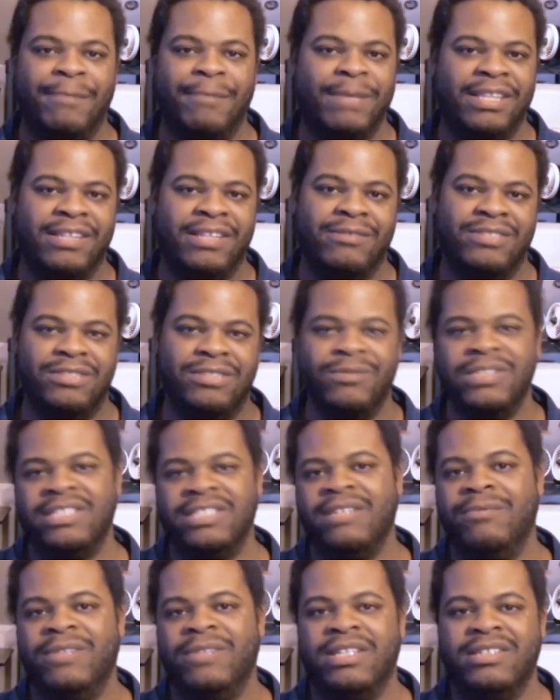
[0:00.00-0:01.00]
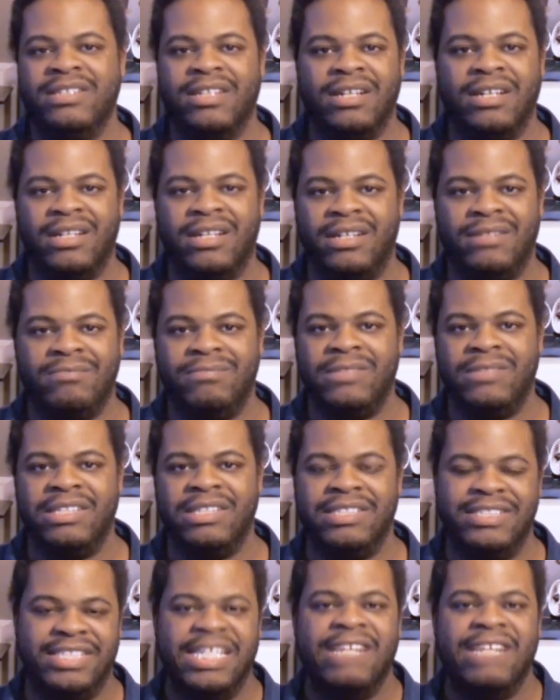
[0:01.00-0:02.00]
but then she was in with the
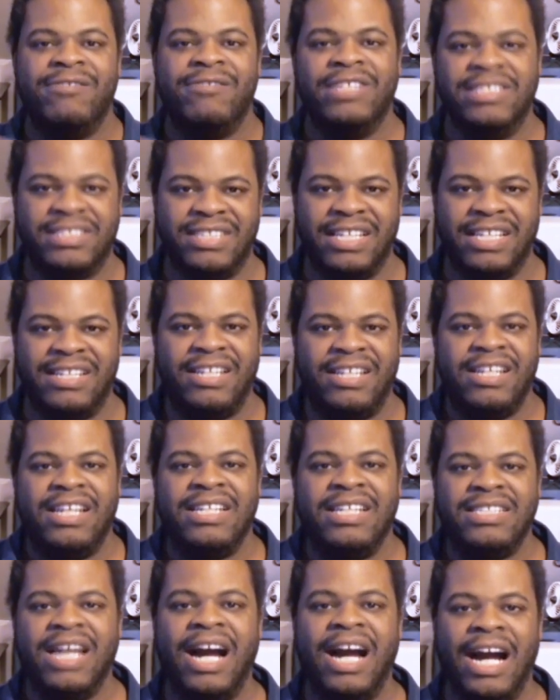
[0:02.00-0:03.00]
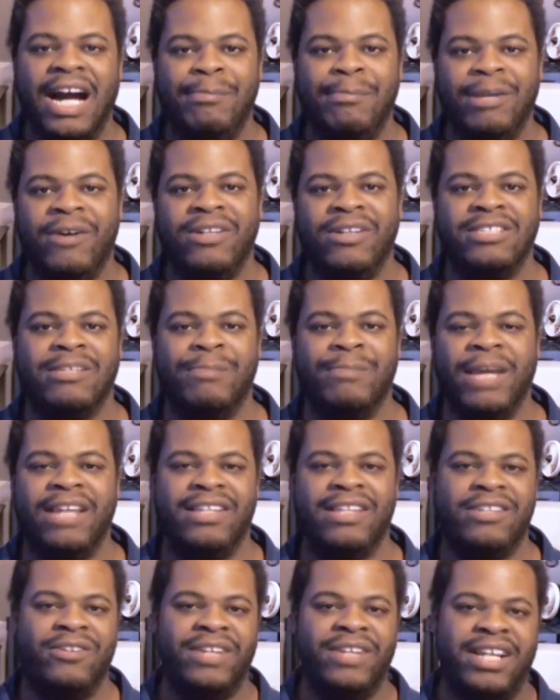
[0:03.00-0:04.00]
Divas time period, so maybe
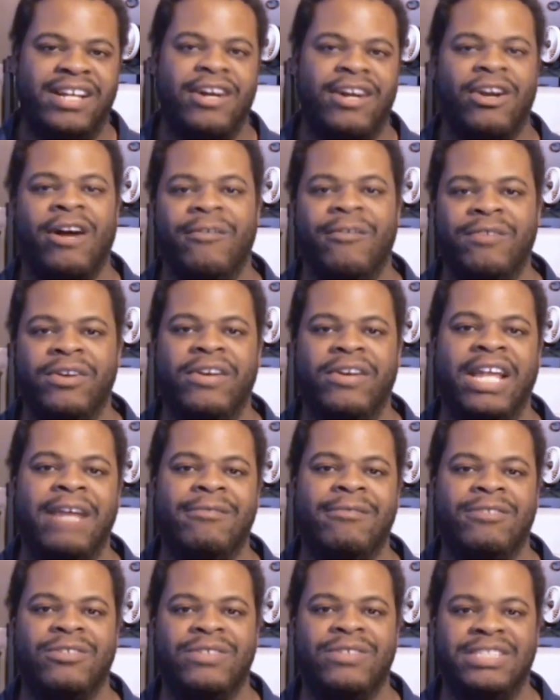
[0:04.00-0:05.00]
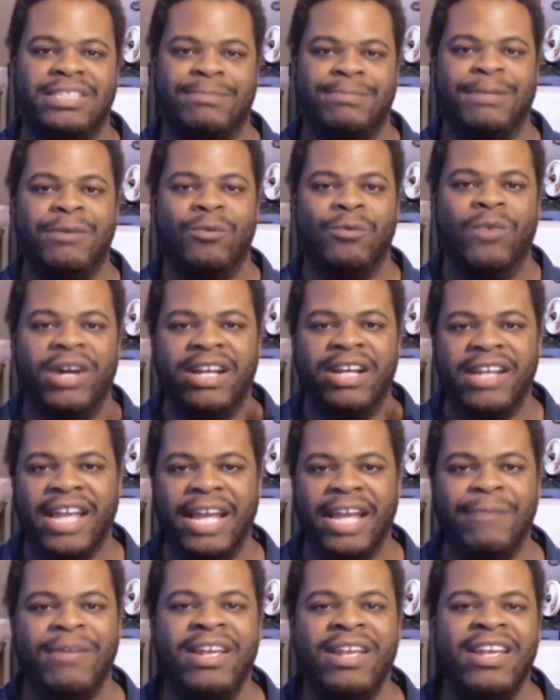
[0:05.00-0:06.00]
they cut off her name, so it'd just be one
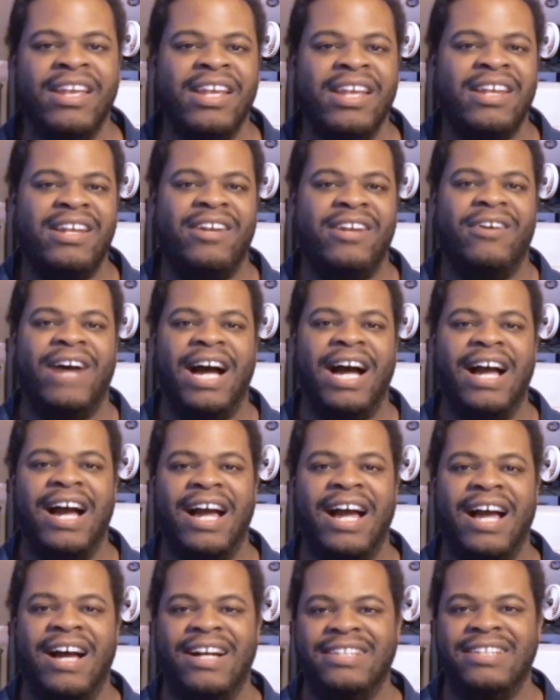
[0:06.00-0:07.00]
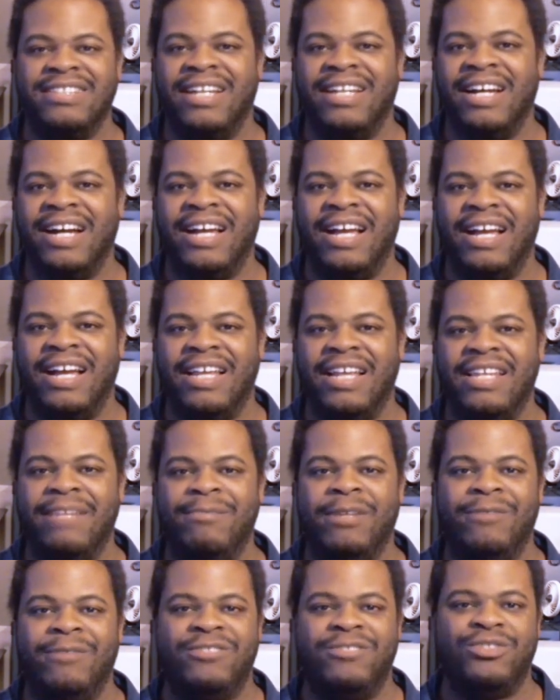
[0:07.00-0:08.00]
name. You
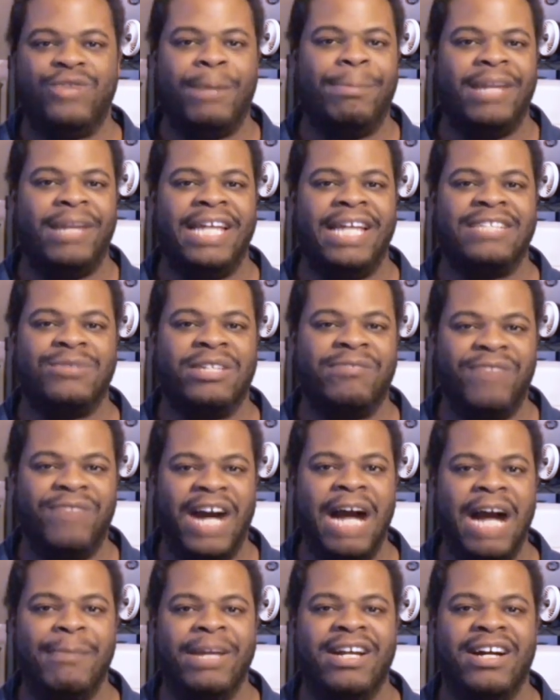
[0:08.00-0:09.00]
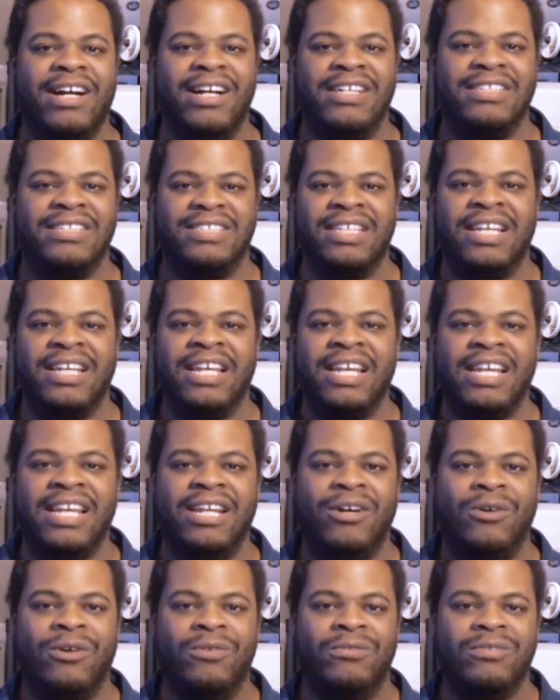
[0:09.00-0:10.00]
know, Triple H was fine because, you
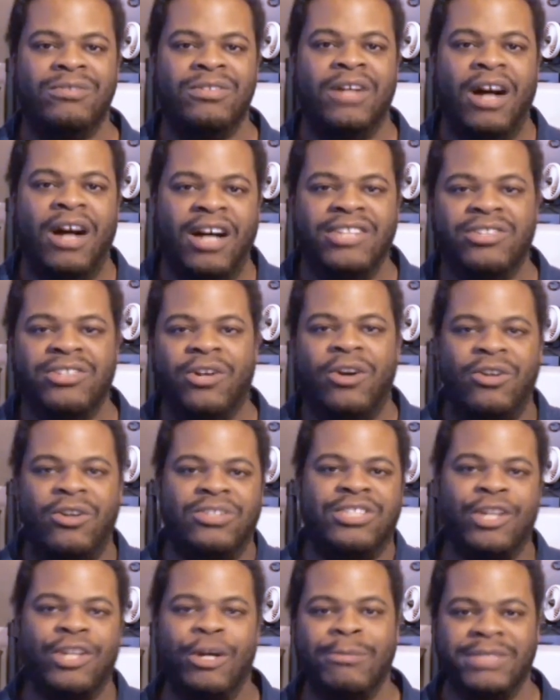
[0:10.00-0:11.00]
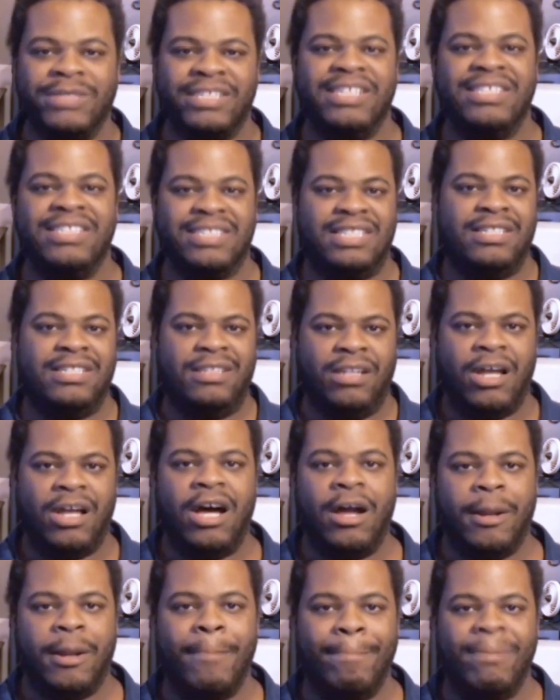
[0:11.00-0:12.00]
know, Hunter Hearst Helmsley is a
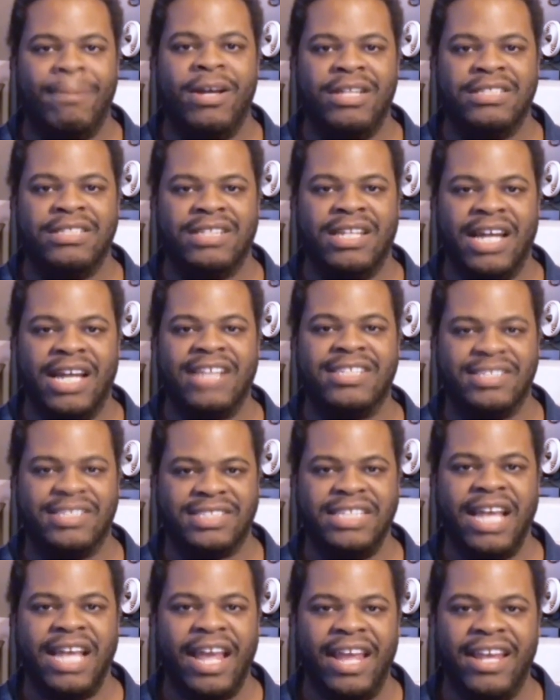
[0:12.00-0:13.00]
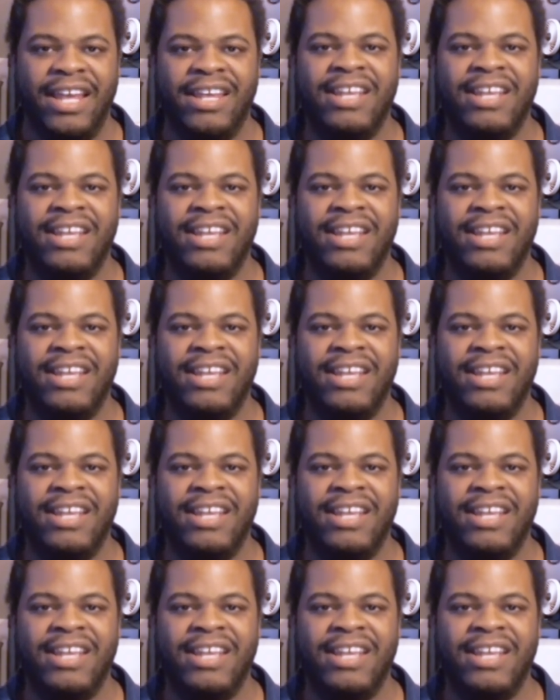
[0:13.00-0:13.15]
lot to say.